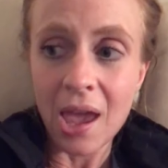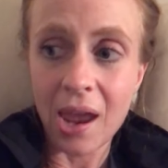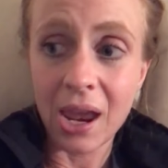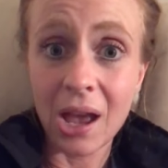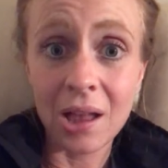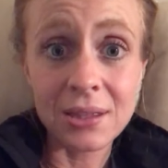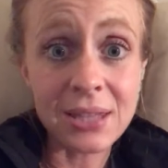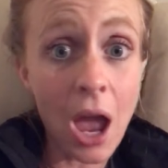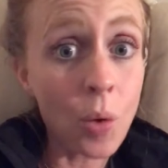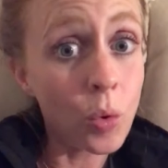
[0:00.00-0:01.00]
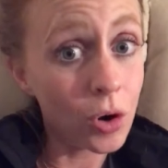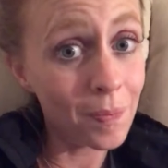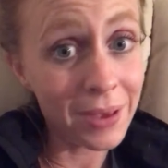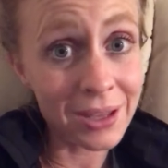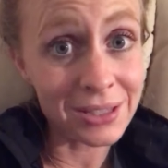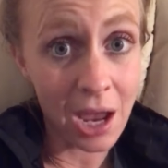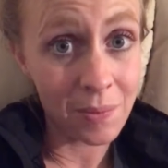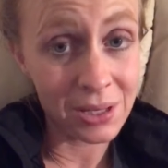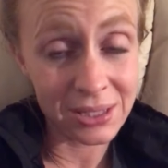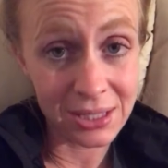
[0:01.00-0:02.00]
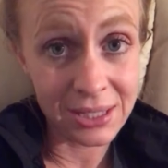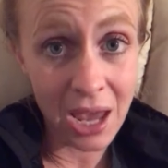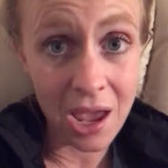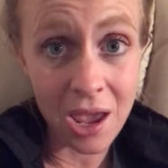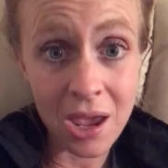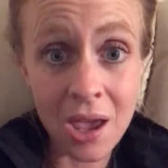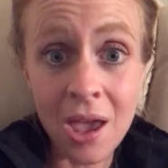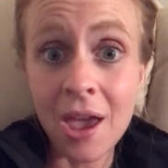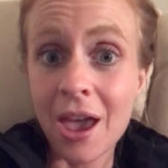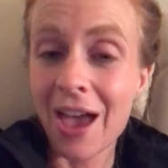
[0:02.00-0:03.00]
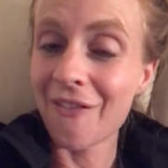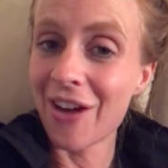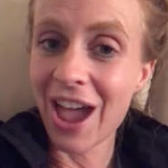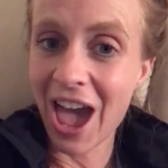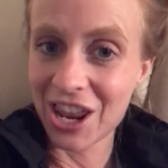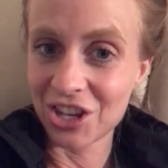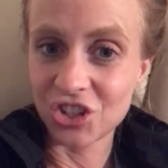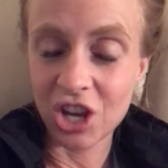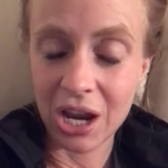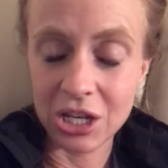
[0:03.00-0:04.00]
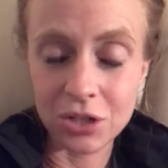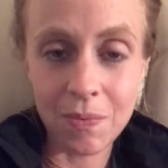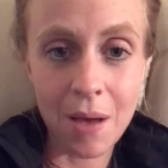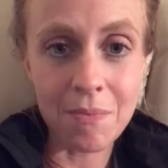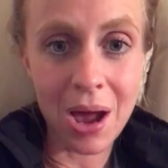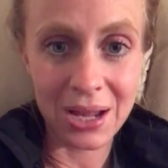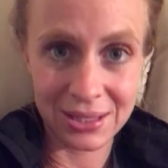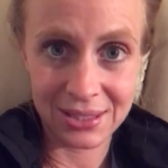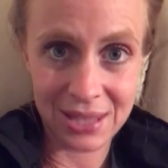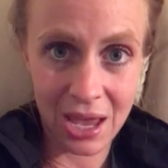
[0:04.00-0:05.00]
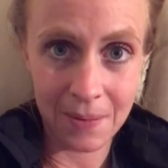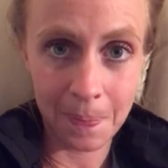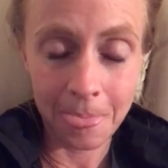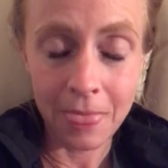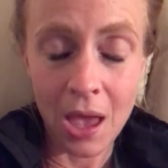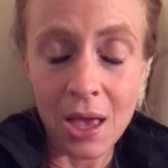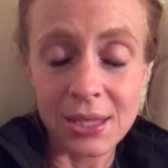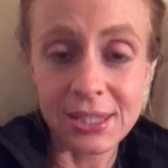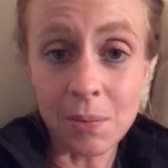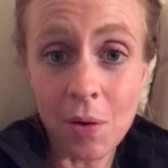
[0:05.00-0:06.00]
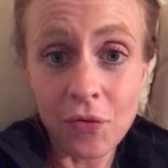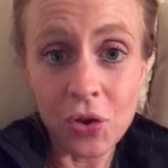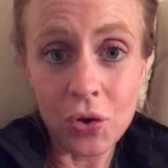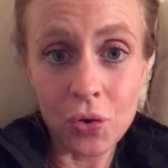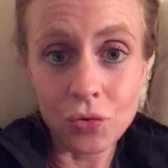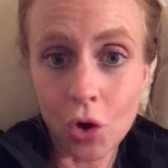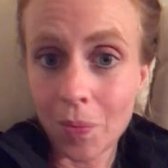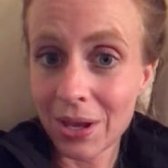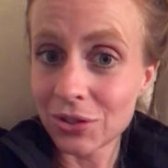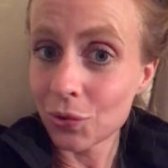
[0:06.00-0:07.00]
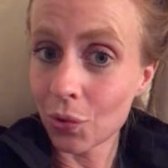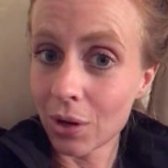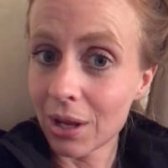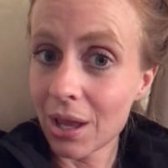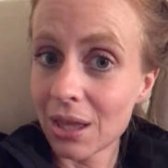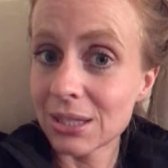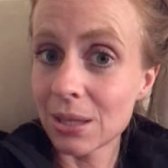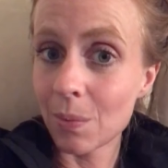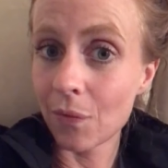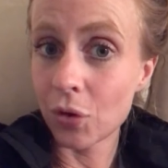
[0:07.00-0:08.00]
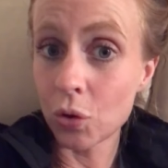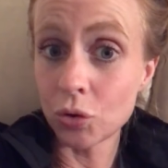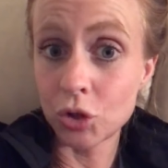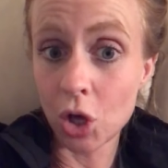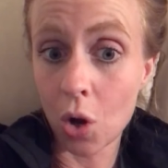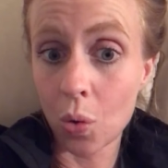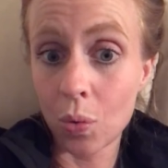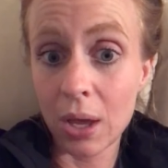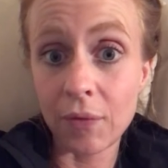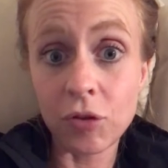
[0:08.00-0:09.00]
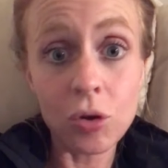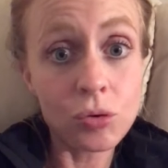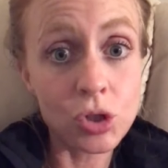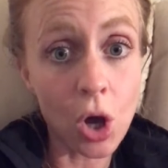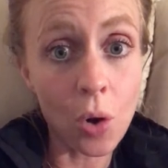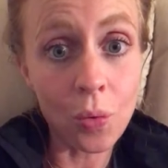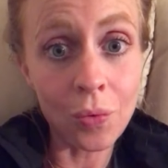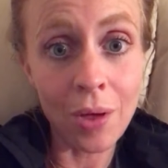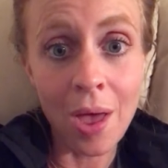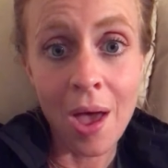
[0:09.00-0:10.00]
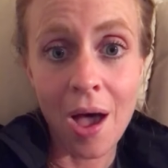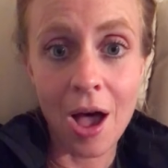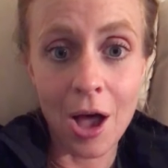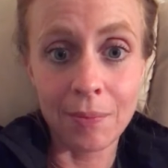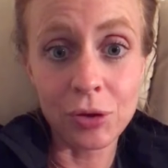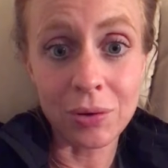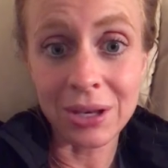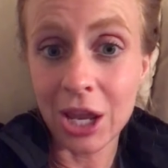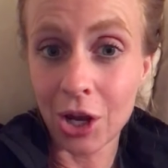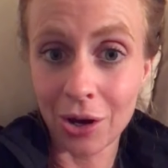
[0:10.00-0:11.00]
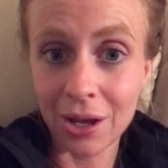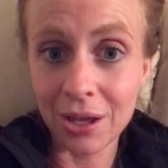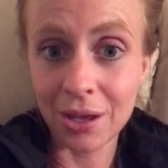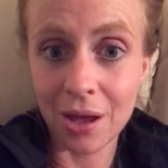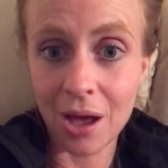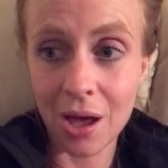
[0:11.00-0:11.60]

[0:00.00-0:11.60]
and I wouldn't be a diamond today if I hadn't changed my mindset. Some of you know my story, and some of you who don't. If you don't, you can hear it.